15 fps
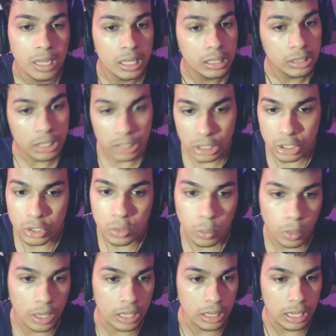this is
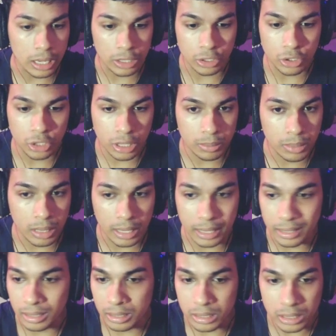great, ladies and gentlemen. Like
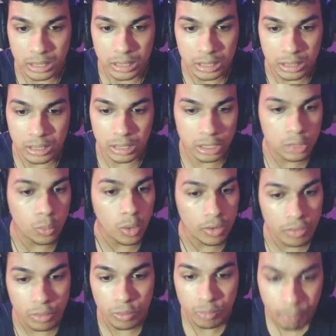this is this is one
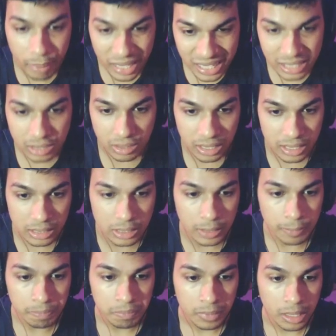of the biggest things
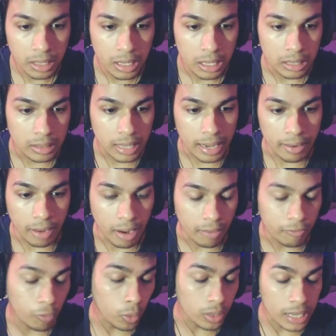that uh,
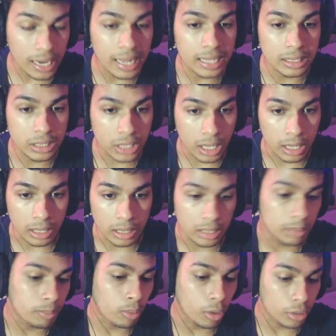Fortnite has done
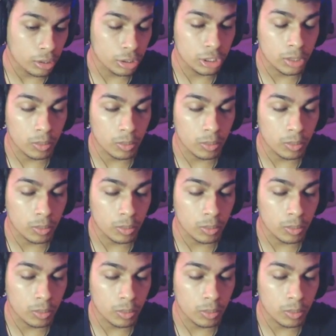in partnership